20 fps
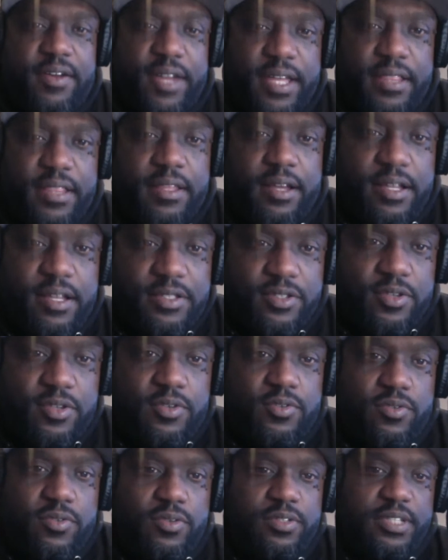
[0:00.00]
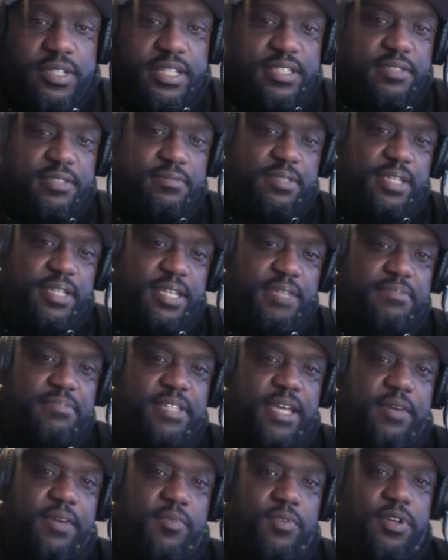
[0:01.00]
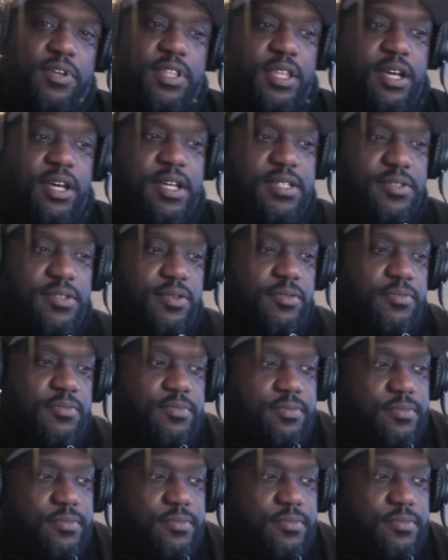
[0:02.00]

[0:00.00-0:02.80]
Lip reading: that Lonzo, there's some teams that want Lonzo.